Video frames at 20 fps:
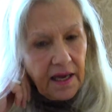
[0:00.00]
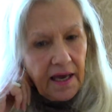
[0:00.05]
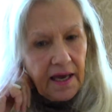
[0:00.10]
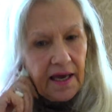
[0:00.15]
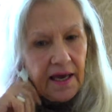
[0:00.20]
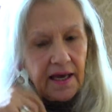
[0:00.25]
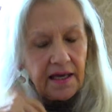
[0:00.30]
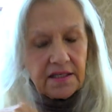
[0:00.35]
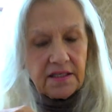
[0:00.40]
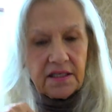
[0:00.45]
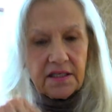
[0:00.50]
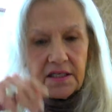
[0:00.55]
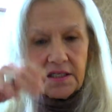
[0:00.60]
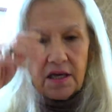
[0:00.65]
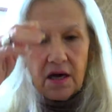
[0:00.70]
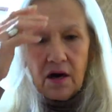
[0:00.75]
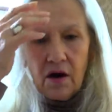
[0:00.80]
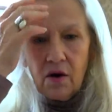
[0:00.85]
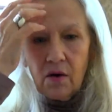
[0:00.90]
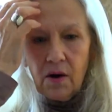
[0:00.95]
And
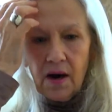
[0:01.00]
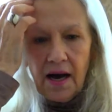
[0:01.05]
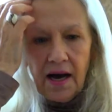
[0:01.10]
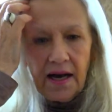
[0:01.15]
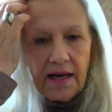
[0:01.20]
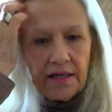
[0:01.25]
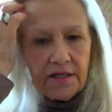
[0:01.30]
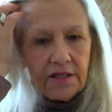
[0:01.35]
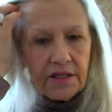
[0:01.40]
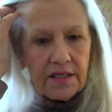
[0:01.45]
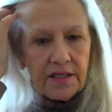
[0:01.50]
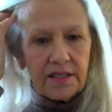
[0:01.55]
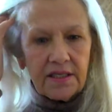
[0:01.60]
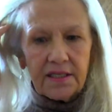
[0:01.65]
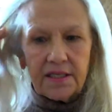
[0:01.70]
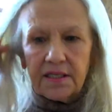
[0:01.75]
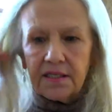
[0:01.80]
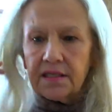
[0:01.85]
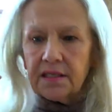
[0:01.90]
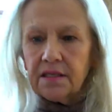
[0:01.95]
so I
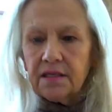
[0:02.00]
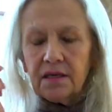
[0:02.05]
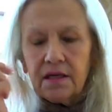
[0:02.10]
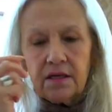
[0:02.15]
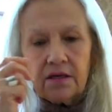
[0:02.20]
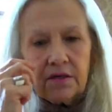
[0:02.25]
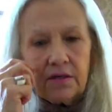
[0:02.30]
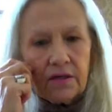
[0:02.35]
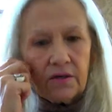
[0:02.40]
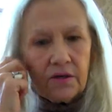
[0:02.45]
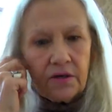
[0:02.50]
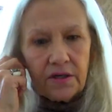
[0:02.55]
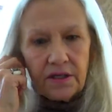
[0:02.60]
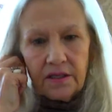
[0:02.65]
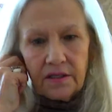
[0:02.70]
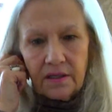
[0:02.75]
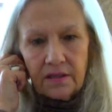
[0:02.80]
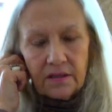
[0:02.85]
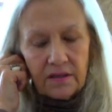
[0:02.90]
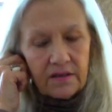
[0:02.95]
just
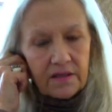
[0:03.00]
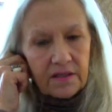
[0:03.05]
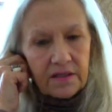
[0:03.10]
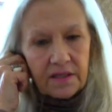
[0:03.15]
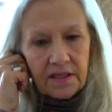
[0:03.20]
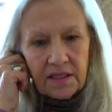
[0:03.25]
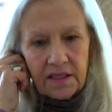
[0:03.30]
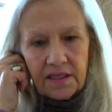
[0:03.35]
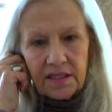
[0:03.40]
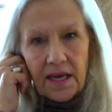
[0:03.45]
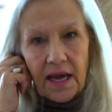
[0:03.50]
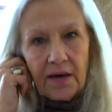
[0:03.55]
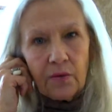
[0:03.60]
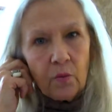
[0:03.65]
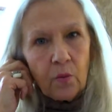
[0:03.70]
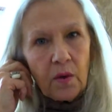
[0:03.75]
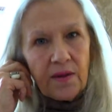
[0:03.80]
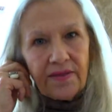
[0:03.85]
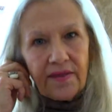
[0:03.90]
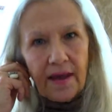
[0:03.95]
couldn't decide
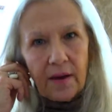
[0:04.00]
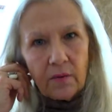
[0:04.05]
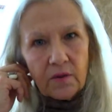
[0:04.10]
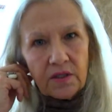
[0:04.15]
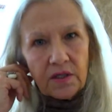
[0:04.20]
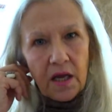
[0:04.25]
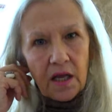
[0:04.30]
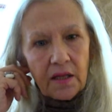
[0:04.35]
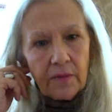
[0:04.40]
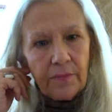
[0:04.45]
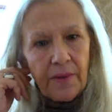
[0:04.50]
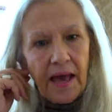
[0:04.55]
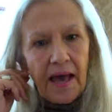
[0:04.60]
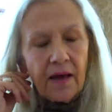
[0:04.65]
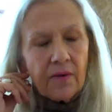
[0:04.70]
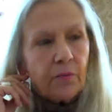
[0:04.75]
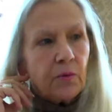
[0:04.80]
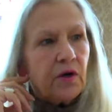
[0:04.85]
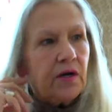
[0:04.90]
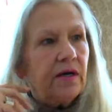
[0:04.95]
what that was all
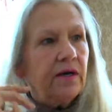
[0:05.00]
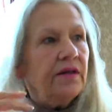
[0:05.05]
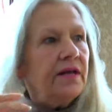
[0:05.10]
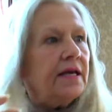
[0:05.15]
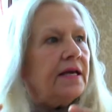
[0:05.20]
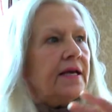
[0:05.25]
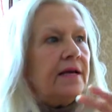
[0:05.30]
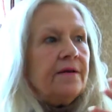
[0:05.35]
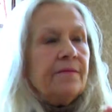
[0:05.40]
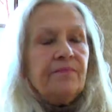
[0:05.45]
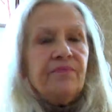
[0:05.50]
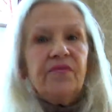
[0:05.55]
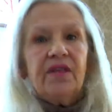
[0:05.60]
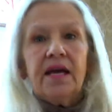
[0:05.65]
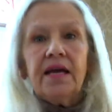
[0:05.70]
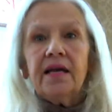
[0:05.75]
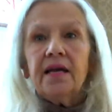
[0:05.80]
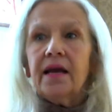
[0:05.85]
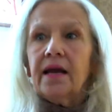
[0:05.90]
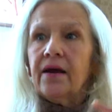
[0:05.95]
about. Well,
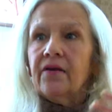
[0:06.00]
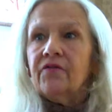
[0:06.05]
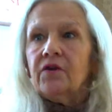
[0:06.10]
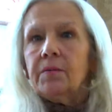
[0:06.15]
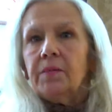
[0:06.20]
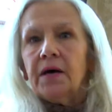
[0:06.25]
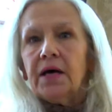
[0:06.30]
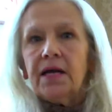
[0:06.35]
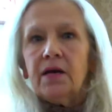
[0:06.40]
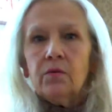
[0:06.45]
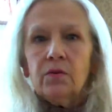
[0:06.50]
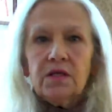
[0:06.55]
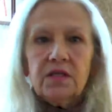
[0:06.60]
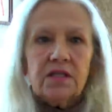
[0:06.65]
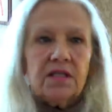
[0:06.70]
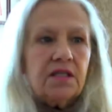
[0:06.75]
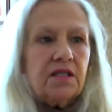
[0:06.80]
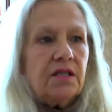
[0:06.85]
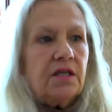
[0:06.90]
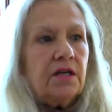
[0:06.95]
then everybody
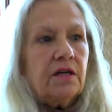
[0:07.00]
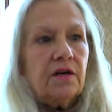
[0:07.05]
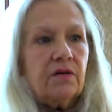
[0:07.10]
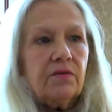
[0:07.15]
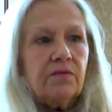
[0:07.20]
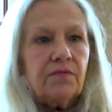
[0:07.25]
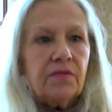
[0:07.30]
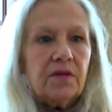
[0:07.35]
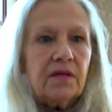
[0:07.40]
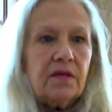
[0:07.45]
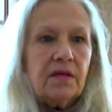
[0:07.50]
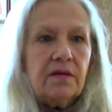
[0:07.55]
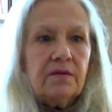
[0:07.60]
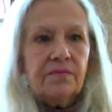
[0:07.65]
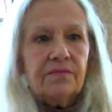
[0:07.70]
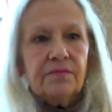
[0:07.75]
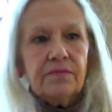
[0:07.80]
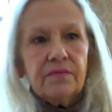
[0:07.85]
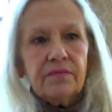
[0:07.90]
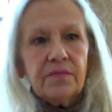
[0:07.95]
was,
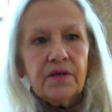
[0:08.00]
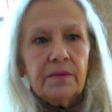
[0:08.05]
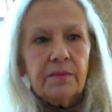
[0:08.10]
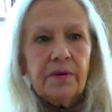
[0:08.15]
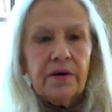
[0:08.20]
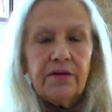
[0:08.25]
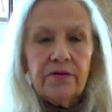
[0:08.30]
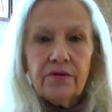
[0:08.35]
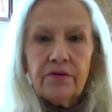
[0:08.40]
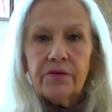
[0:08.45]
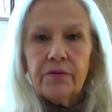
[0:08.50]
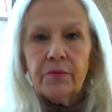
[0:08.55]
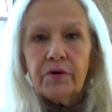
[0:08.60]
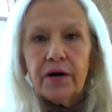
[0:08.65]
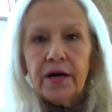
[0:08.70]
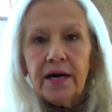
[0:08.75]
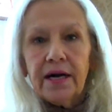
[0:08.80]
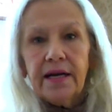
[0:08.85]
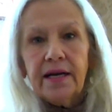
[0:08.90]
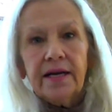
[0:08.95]
the mother of the
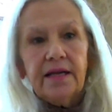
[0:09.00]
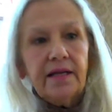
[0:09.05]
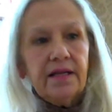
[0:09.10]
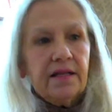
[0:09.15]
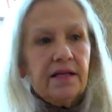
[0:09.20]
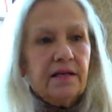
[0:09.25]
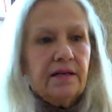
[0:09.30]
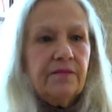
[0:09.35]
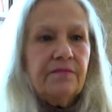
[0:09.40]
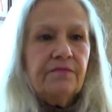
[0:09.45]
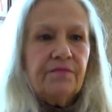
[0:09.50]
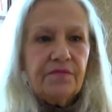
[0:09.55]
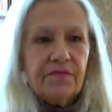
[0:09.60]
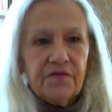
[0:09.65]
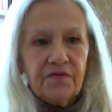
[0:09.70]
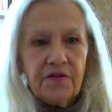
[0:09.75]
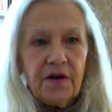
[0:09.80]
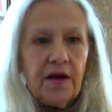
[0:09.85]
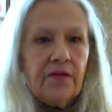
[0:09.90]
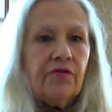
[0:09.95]
bride and the
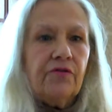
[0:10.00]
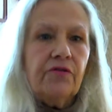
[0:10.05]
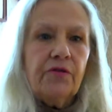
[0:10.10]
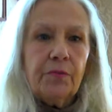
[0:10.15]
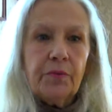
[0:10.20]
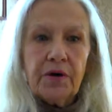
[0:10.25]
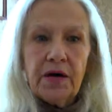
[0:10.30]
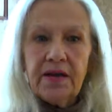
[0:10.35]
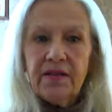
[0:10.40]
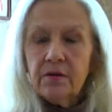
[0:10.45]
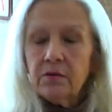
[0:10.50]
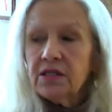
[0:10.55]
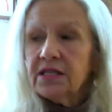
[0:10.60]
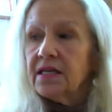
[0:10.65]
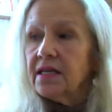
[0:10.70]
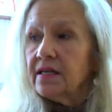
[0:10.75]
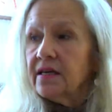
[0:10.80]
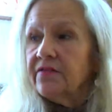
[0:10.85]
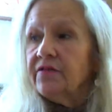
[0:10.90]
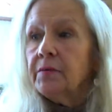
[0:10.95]
father of the bride, they were
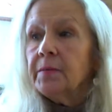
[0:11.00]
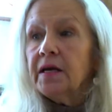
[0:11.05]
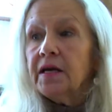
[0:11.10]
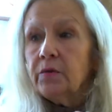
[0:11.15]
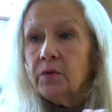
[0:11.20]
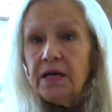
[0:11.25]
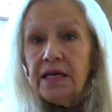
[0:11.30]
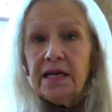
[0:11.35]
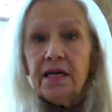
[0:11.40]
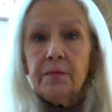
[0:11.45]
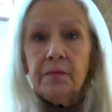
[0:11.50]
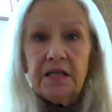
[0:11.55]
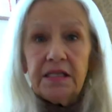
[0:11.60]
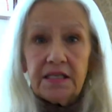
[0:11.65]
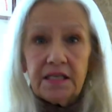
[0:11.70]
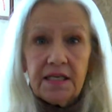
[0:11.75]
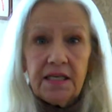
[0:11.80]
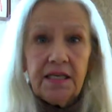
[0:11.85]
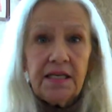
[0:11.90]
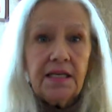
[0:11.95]
telling everybody we need to be
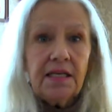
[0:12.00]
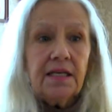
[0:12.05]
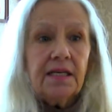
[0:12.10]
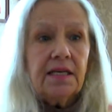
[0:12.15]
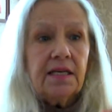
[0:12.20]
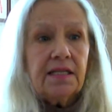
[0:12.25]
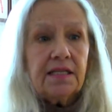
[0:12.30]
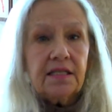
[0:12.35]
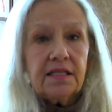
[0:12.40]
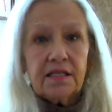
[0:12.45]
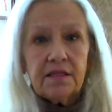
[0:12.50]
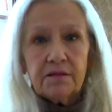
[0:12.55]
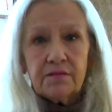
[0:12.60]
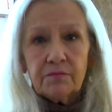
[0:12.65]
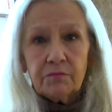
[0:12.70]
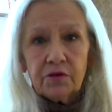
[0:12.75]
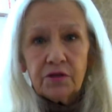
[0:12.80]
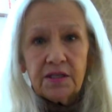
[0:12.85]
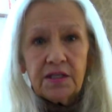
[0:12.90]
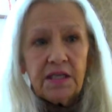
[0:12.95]
seated and let's
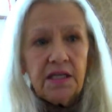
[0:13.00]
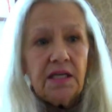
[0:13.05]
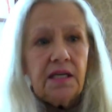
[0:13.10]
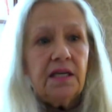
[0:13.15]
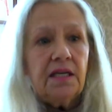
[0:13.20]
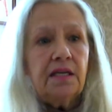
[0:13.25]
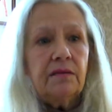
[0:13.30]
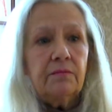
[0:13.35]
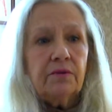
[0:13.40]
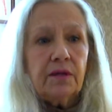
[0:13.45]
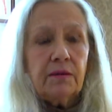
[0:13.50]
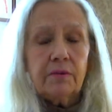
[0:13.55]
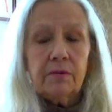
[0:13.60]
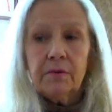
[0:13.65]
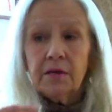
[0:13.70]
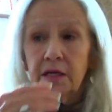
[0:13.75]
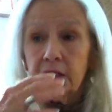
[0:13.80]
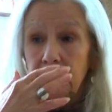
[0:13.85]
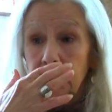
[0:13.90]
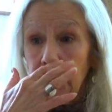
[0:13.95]
proceed and blah, blah, blah.